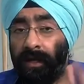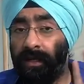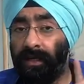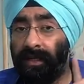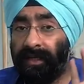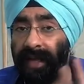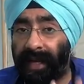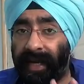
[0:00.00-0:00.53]

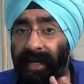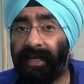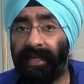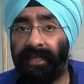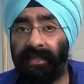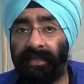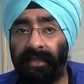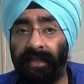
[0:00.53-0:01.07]
Second
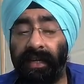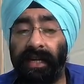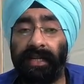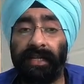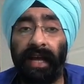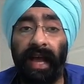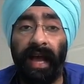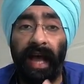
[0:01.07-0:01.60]
reason
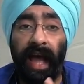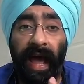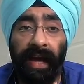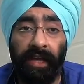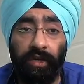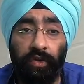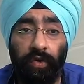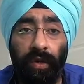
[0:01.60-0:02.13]
is an
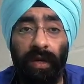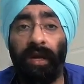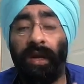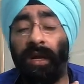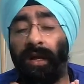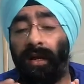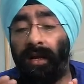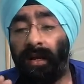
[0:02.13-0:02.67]
actual
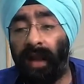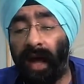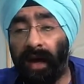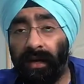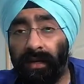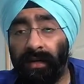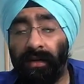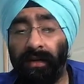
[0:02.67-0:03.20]

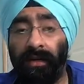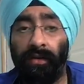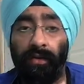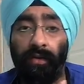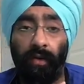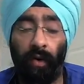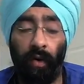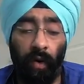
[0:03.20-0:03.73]
lung
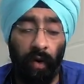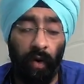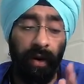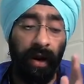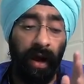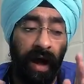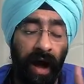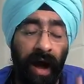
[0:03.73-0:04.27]

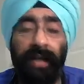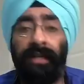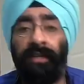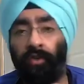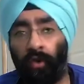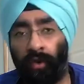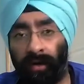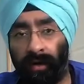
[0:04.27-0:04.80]
or heart
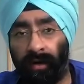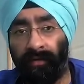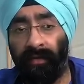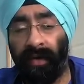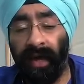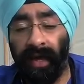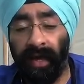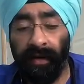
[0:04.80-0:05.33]
disorder
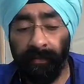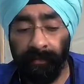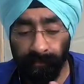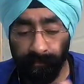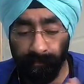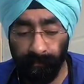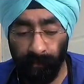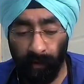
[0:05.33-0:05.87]
where
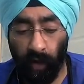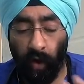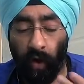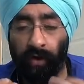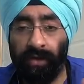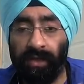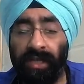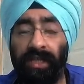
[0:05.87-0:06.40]
the
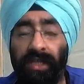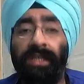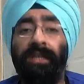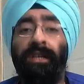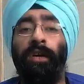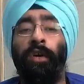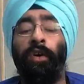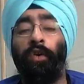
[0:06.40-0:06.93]

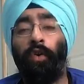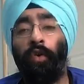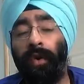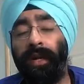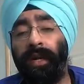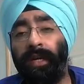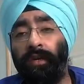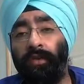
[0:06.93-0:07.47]
oxygen
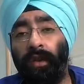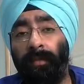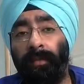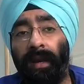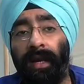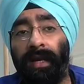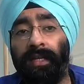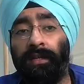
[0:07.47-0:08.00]
going into the
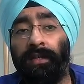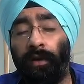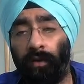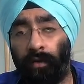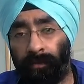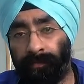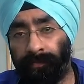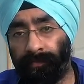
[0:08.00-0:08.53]
blood is
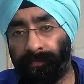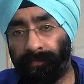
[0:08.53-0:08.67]
low.